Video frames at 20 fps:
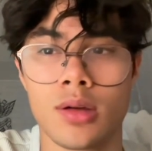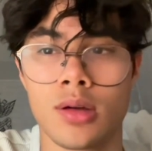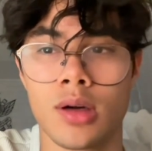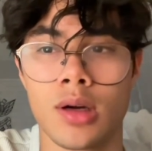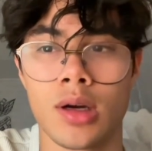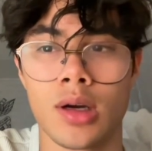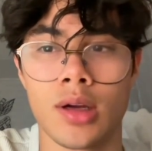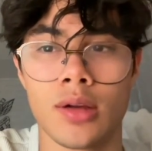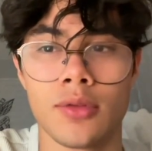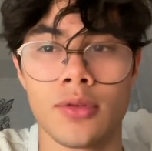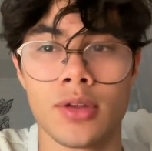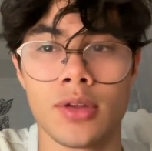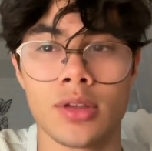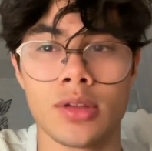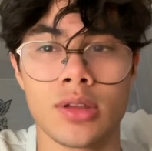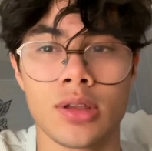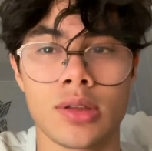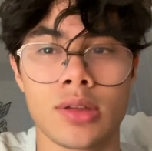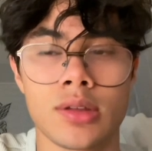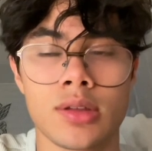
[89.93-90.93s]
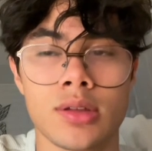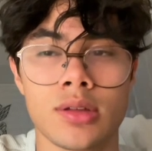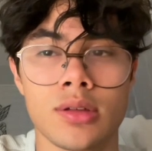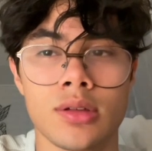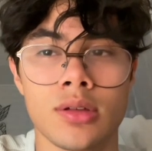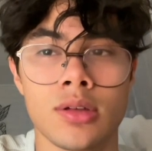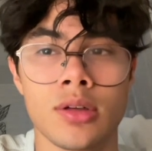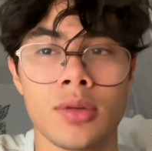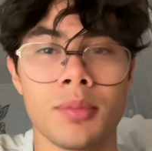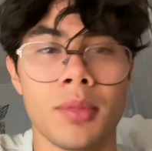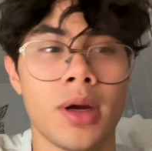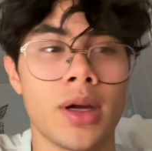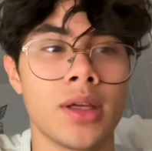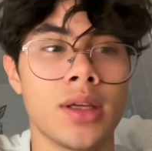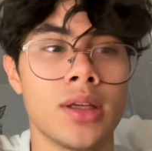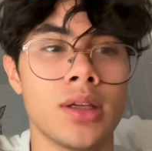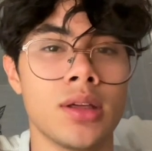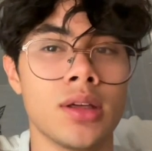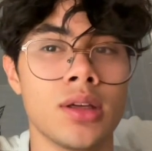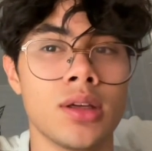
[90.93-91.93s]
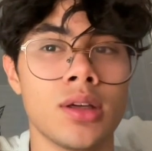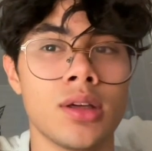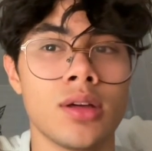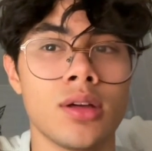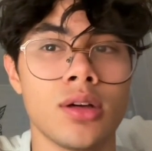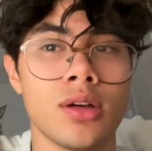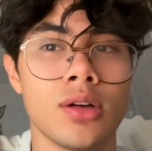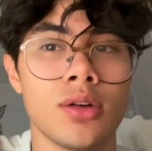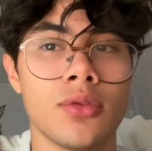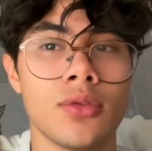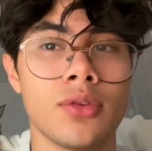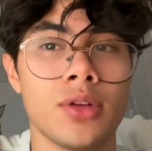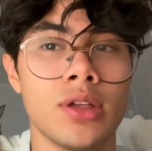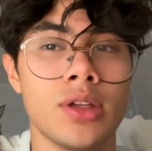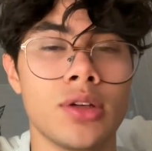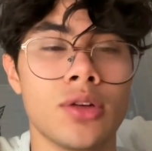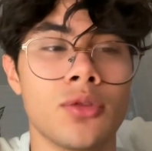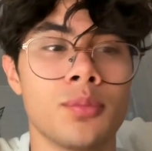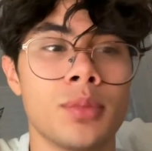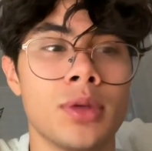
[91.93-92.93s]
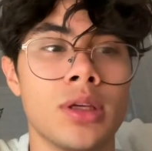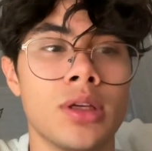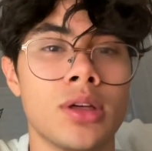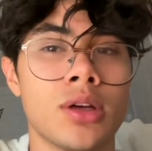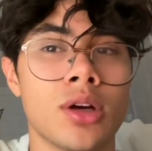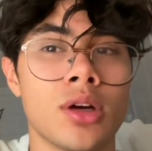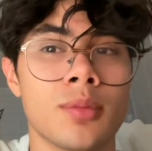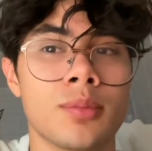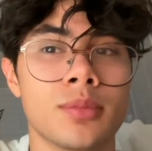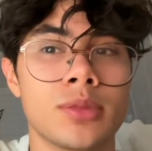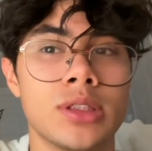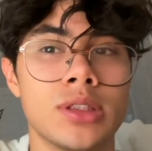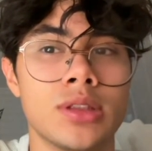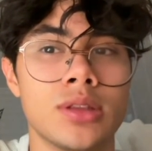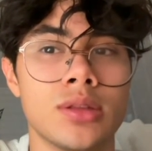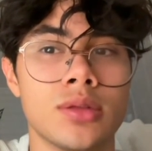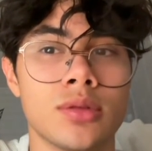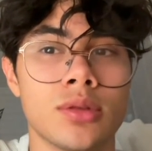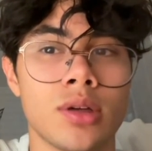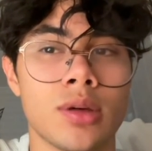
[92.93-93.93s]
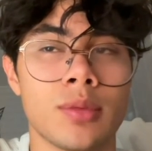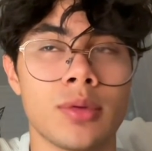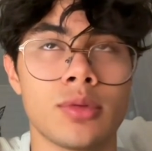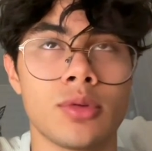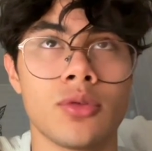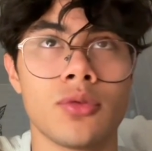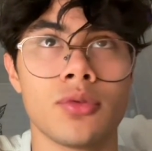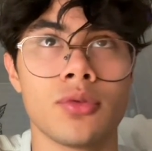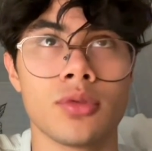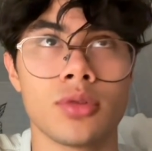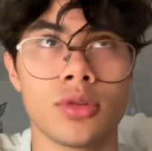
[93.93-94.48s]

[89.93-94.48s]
uh, I think that's uh, my uh, feeling of being empty uh, of,